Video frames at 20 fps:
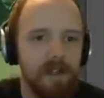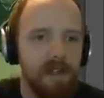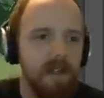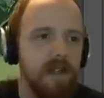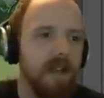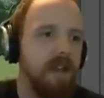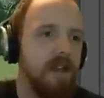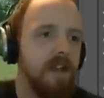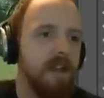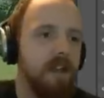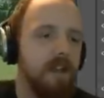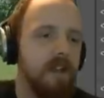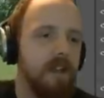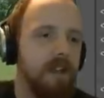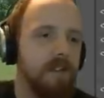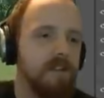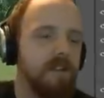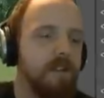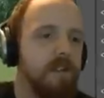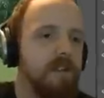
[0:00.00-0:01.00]
uh, a
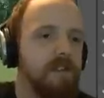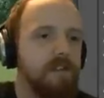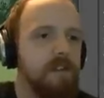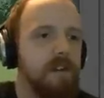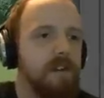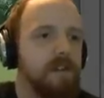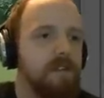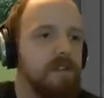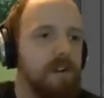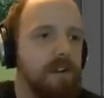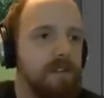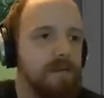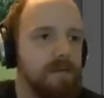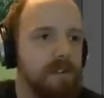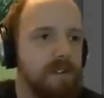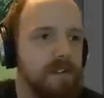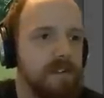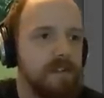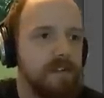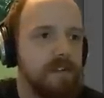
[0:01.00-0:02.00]
solid state drive for
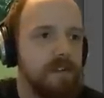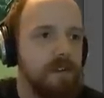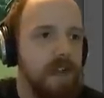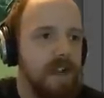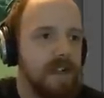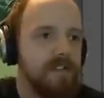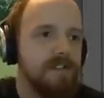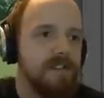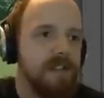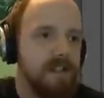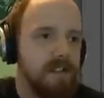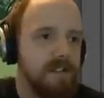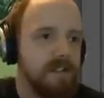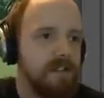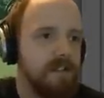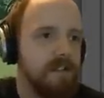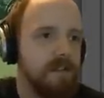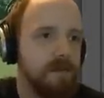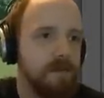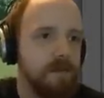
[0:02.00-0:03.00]
your scratch disk
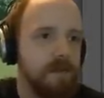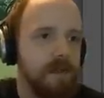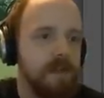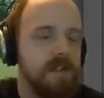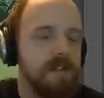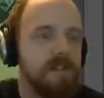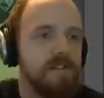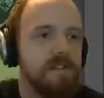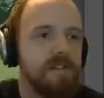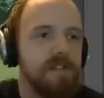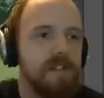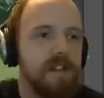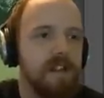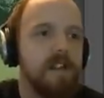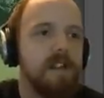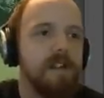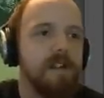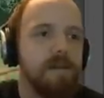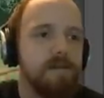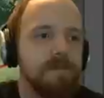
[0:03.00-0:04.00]
because
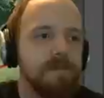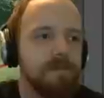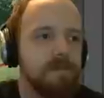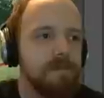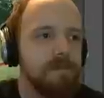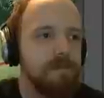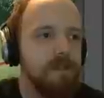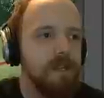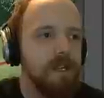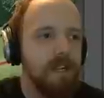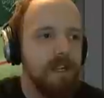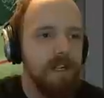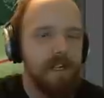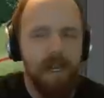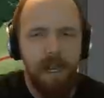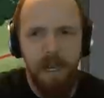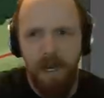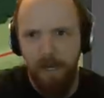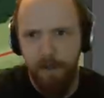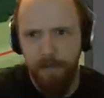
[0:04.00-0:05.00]
it really
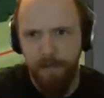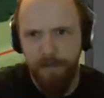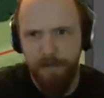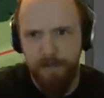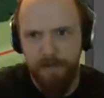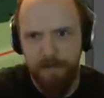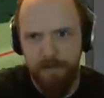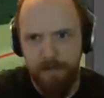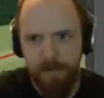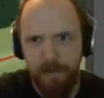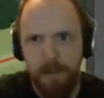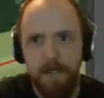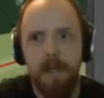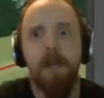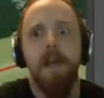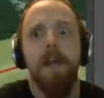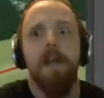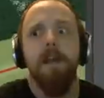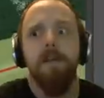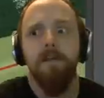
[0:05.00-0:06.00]
helps.
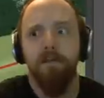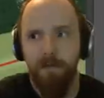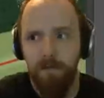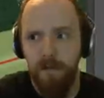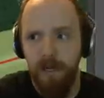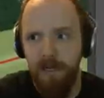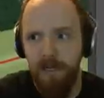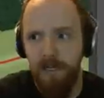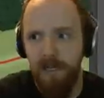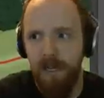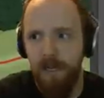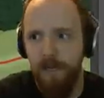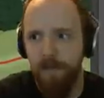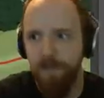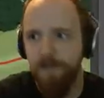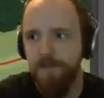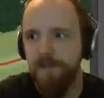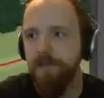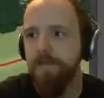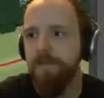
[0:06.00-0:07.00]
It really
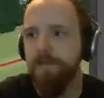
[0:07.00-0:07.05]
helps.